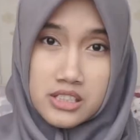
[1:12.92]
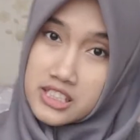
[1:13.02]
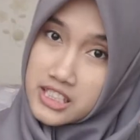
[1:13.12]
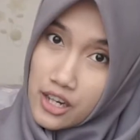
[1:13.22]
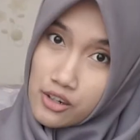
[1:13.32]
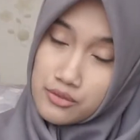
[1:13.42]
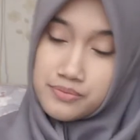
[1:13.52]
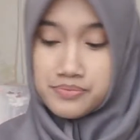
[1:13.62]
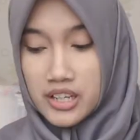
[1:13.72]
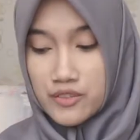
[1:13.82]
So,
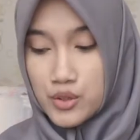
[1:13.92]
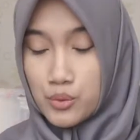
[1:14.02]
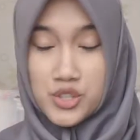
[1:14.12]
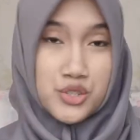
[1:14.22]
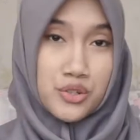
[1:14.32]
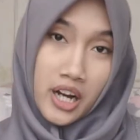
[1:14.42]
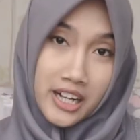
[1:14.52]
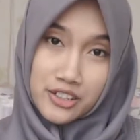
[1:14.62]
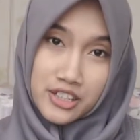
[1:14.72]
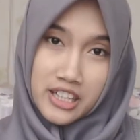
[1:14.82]
if you want to
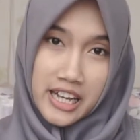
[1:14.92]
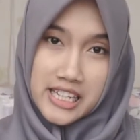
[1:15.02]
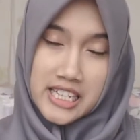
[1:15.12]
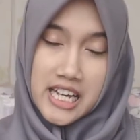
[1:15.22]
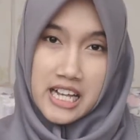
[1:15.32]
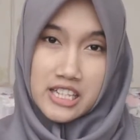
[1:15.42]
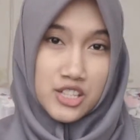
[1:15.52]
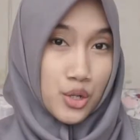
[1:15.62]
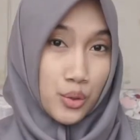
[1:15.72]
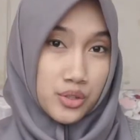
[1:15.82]
calculate the
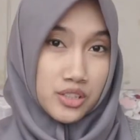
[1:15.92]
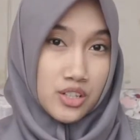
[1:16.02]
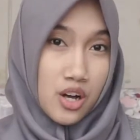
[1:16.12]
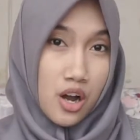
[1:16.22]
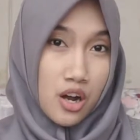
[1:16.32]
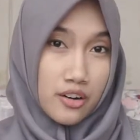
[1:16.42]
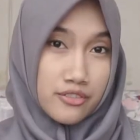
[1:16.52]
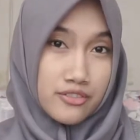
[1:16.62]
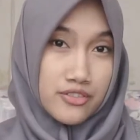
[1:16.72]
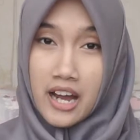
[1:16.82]
total of
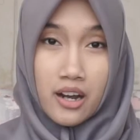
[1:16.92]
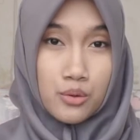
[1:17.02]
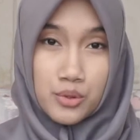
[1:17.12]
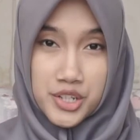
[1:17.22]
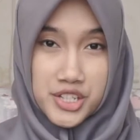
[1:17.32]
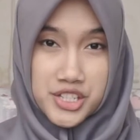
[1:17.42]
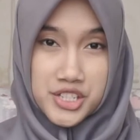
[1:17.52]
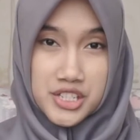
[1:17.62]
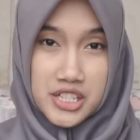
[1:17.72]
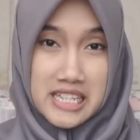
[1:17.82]

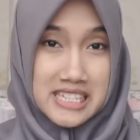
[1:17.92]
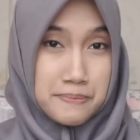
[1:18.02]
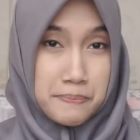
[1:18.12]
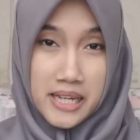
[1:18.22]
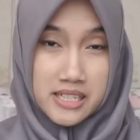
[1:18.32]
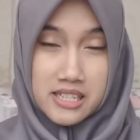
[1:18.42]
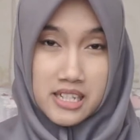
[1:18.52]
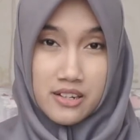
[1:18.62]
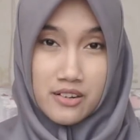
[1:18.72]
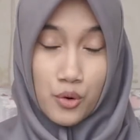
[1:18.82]
hours spent
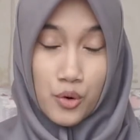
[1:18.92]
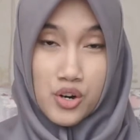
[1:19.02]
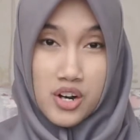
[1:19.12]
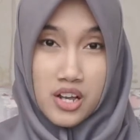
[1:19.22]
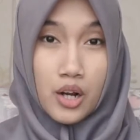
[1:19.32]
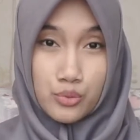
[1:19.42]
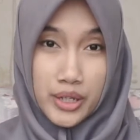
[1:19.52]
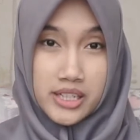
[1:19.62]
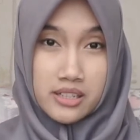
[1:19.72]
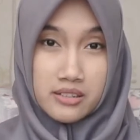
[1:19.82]
for a
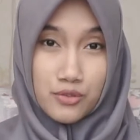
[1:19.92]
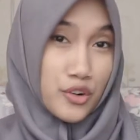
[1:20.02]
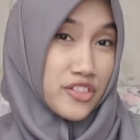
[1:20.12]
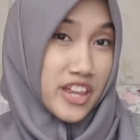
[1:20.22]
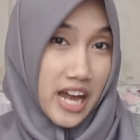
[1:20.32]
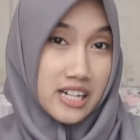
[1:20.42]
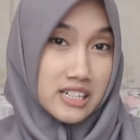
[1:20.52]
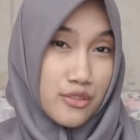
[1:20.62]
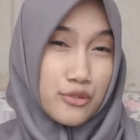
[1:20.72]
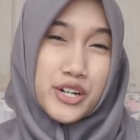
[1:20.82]
week for that
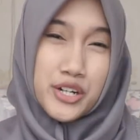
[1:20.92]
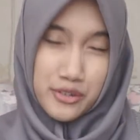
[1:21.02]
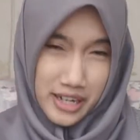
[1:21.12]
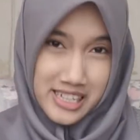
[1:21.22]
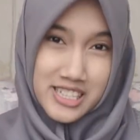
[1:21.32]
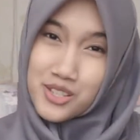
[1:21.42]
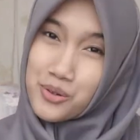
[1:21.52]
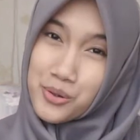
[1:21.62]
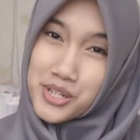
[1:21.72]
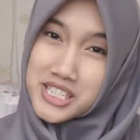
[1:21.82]
3 credits
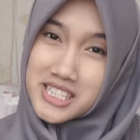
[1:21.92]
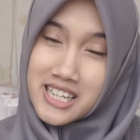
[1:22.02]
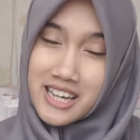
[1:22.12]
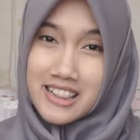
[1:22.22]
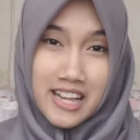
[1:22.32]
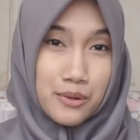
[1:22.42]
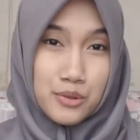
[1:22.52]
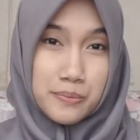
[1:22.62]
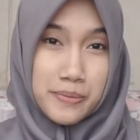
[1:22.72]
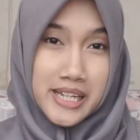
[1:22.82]
course, that
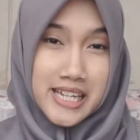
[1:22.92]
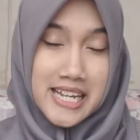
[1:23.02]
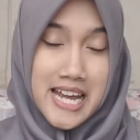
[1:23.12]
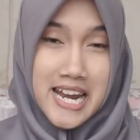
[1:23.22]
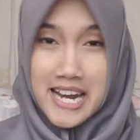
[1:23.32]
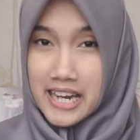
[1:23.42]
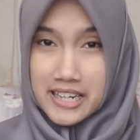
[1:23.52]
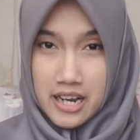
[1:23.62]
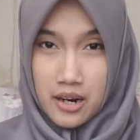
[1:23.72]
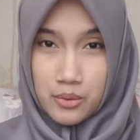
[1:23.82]
will be
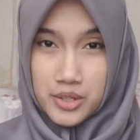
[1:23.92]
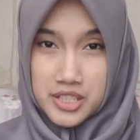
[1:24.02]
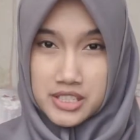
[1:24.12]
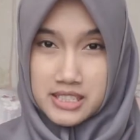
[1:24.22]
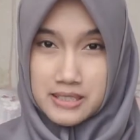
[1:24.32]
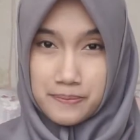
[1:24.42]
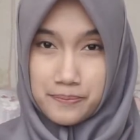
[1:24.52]
9 hours.